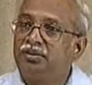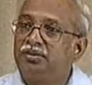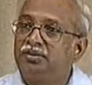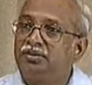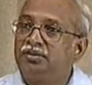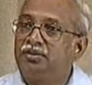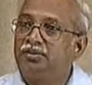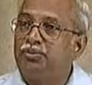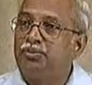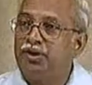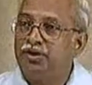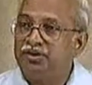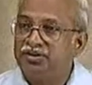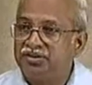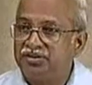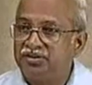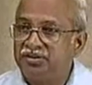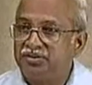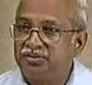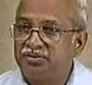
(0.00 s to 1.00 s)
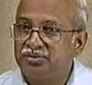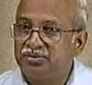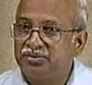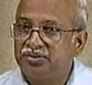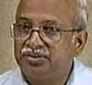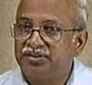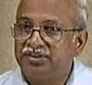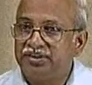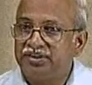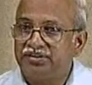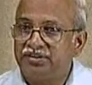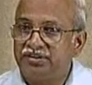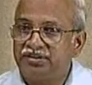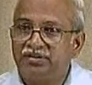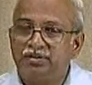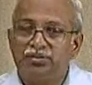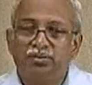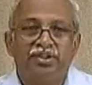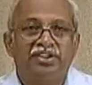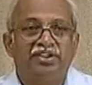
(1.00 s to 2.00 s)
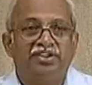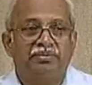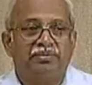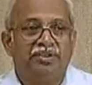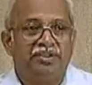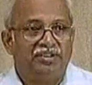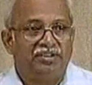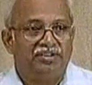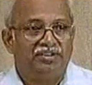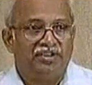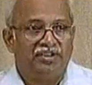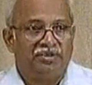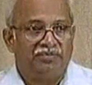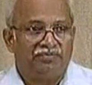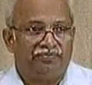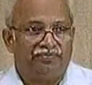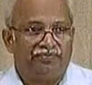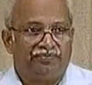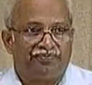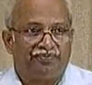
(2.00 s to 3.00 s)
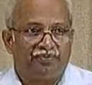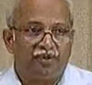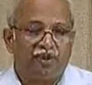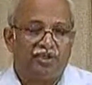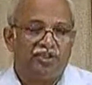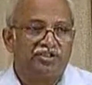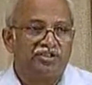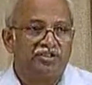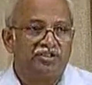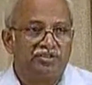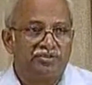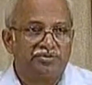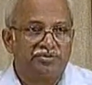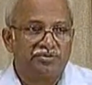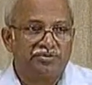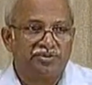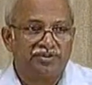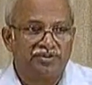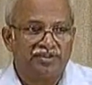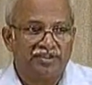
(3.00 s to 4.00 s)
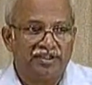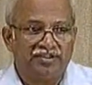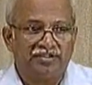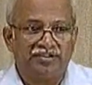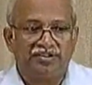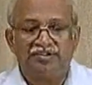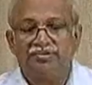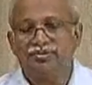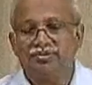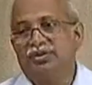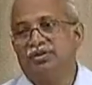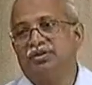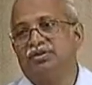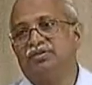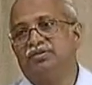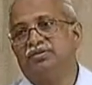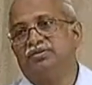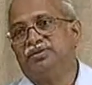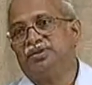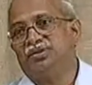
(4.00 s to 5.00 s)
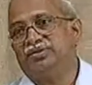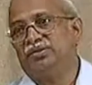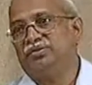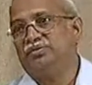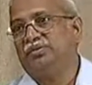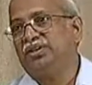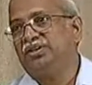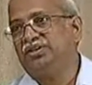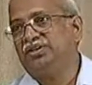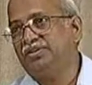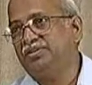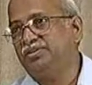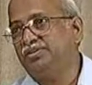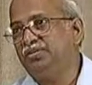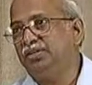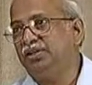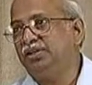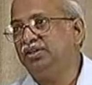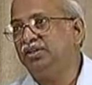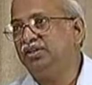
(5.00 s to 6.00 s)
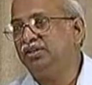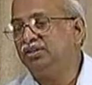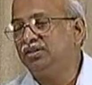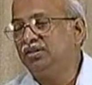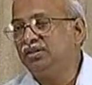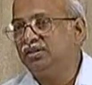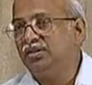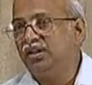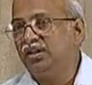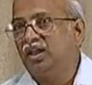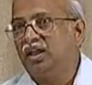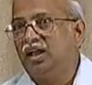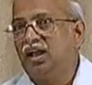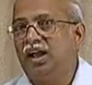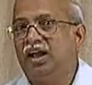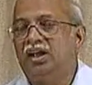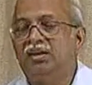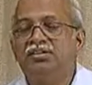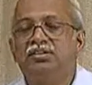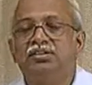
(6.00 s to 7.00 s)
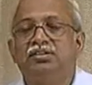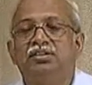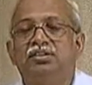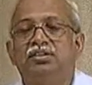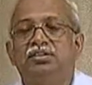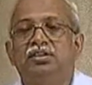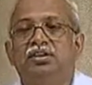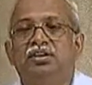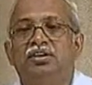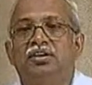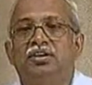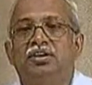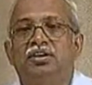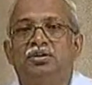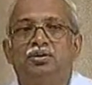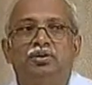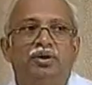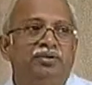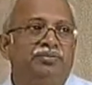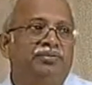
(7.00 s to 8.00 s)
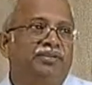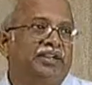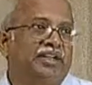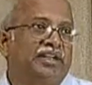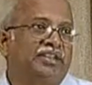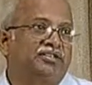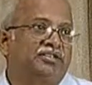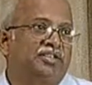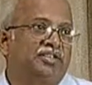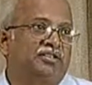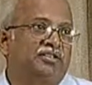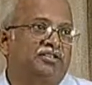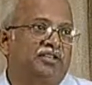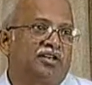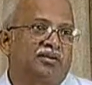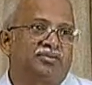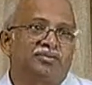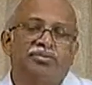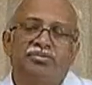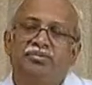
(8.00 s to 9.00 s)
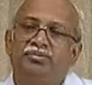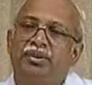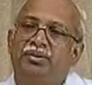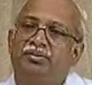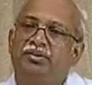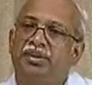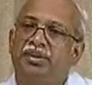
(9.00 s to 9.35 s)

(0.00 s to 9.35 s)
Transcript: the buoyancy distribution changes, the weight remaining same. Buoyancy distribution changes because the vessel may trim, may heel, and the wave crest and trough may be